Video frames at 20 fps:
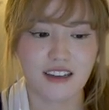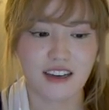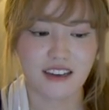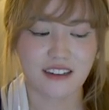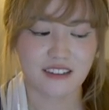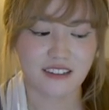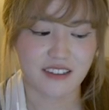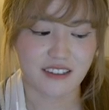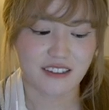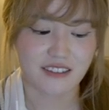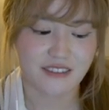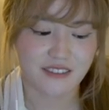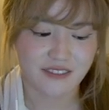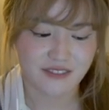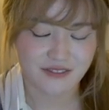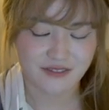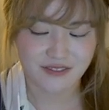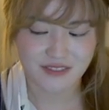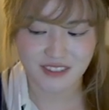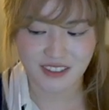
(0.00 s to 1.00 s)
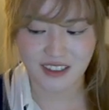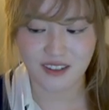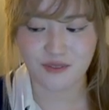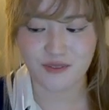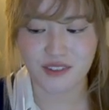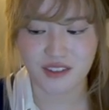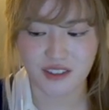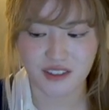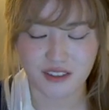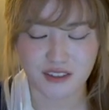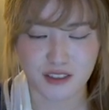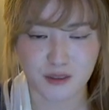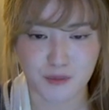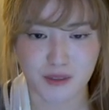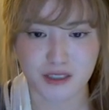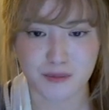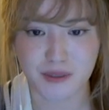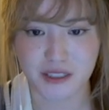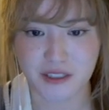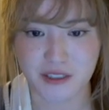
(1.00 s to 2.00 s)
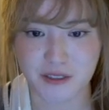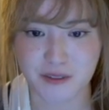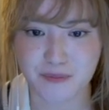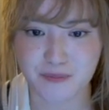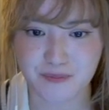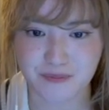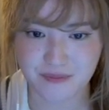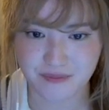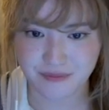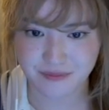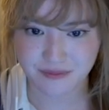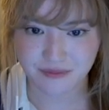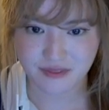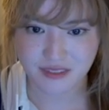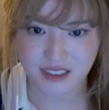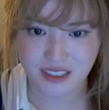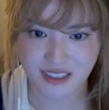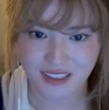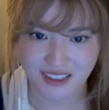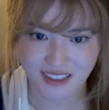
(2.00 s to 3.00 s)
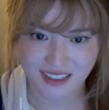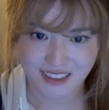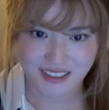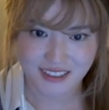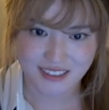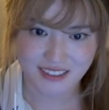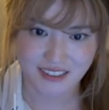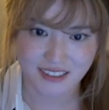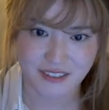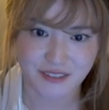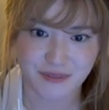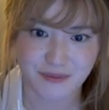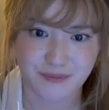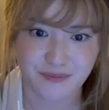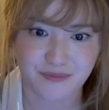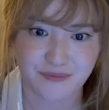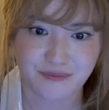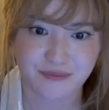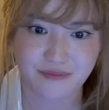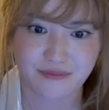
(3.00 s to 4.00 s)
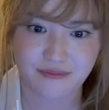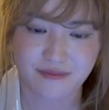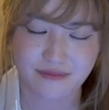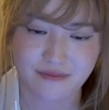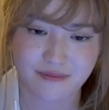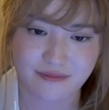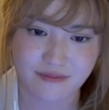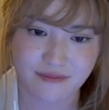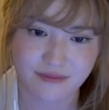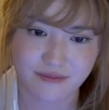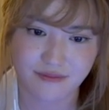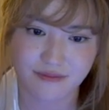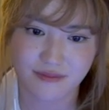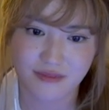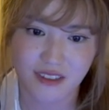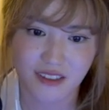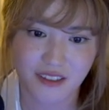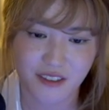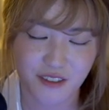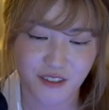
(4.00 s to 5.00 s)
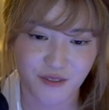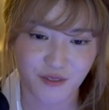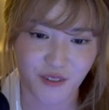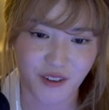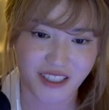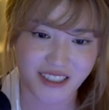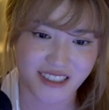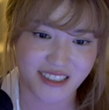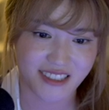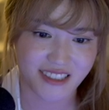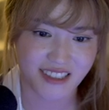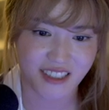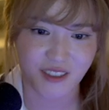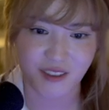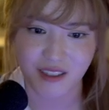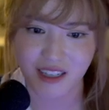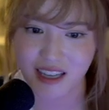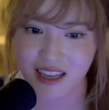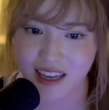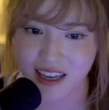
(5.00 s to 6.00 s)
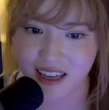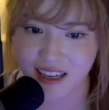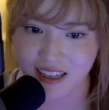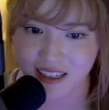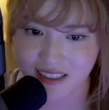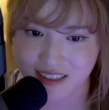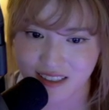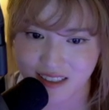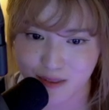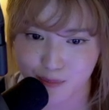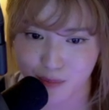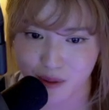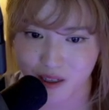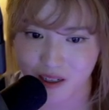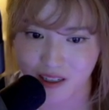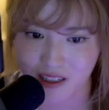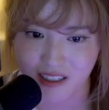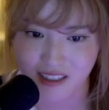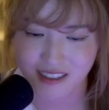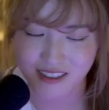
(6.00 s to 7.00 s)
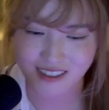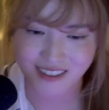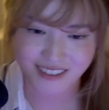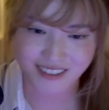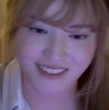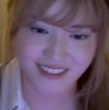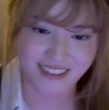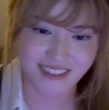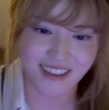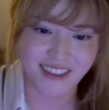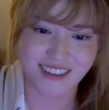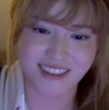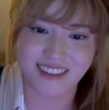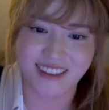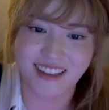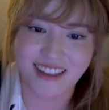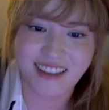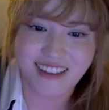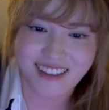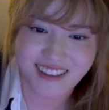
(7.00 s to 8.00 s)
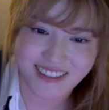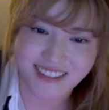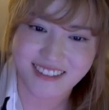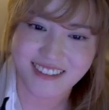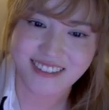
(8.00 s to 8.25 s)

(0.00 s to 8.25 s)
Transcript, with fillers: I don't know. I'm feeling so much better. So. Your voice is so ASMR. Oh, thank you.